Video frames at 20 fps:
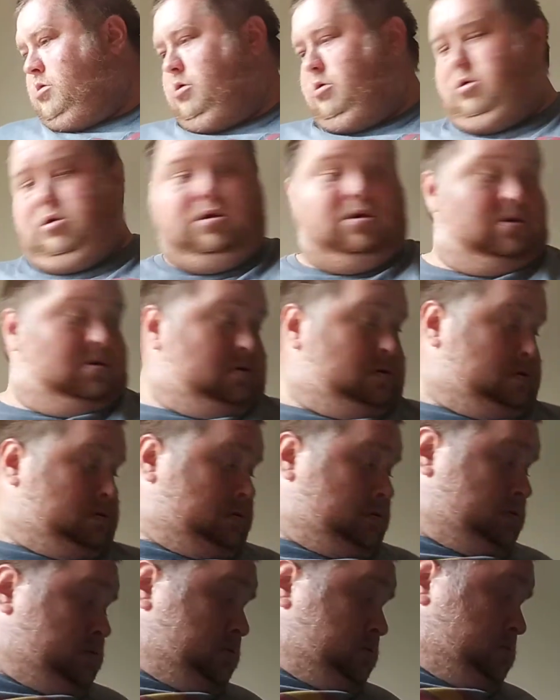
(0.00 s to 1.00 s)

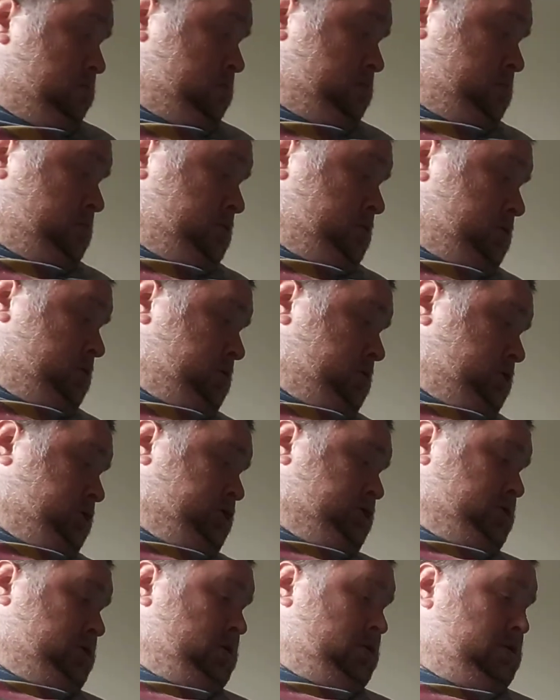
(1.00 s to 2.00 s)
And let's
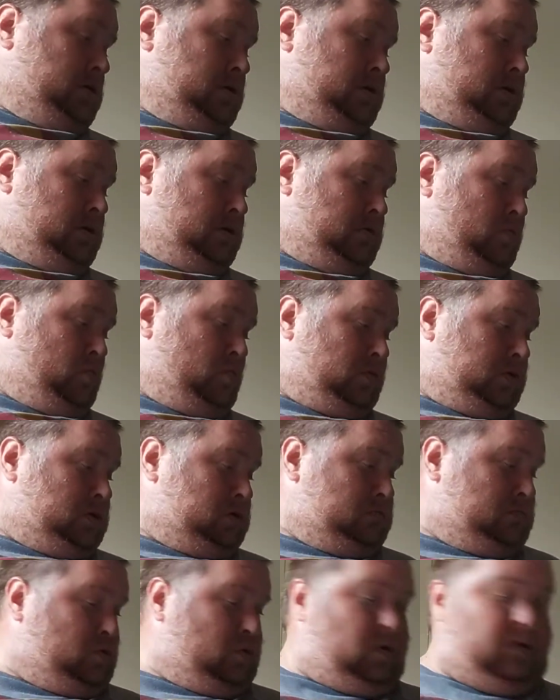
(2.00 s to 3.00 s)
see, one
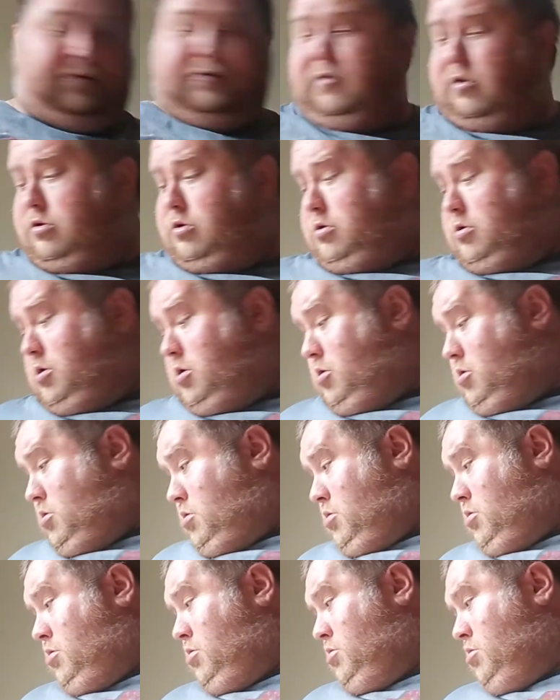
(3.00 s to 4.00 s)
more thing
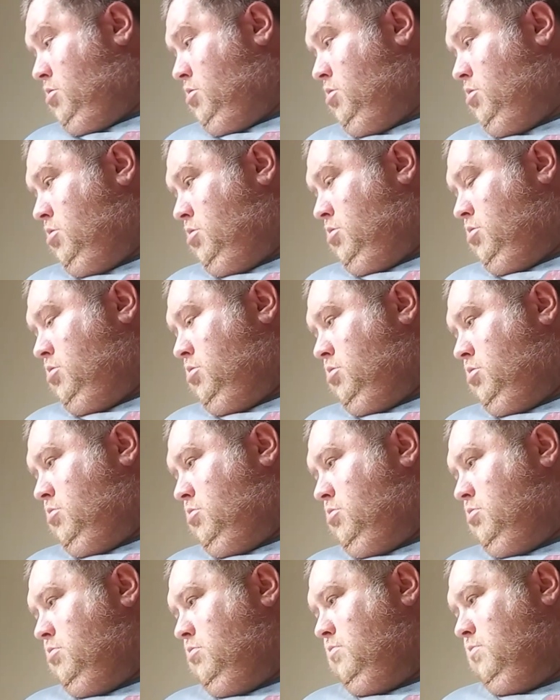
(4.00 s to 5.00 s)
here.
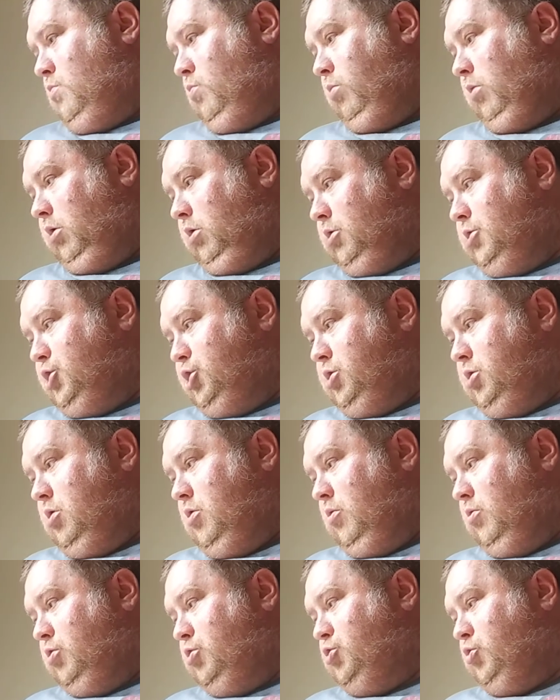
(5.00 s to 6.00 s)
Where did she
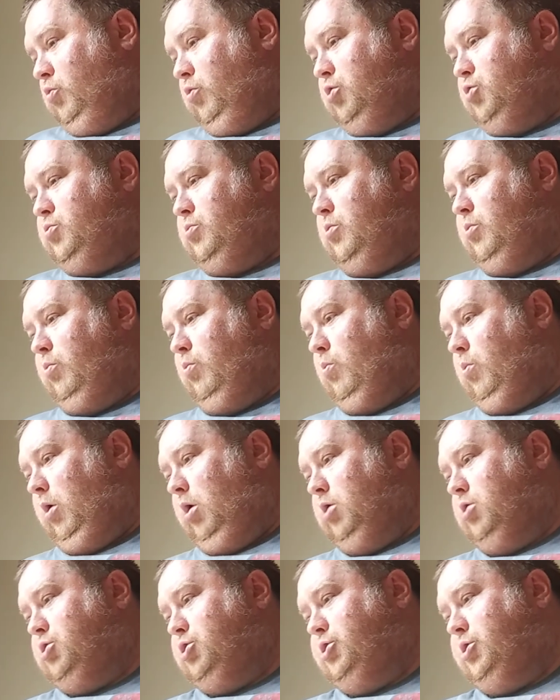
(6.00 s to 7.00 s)
go, George? Oh, where
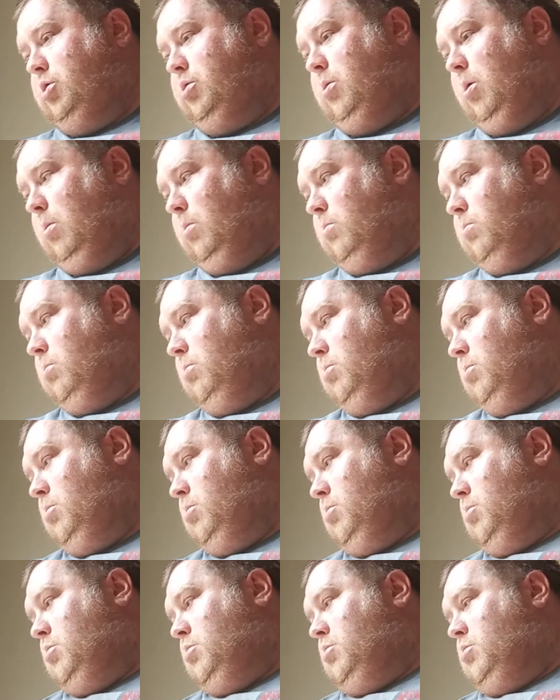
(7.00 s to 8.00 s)
did she go?
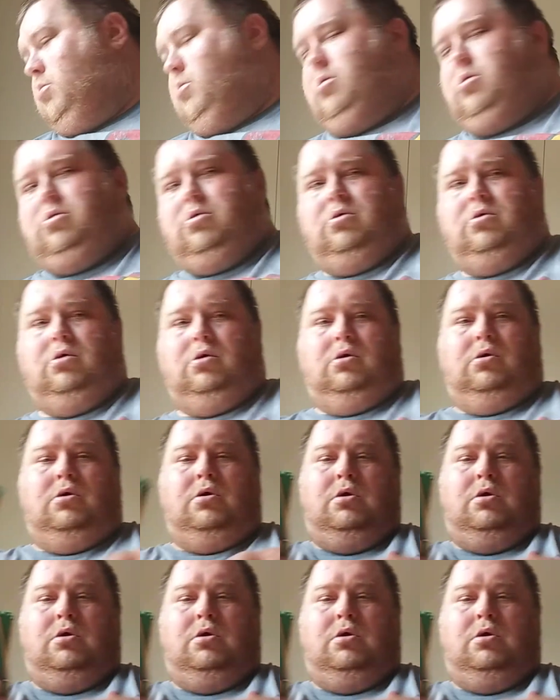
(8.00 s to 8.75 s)
Huh.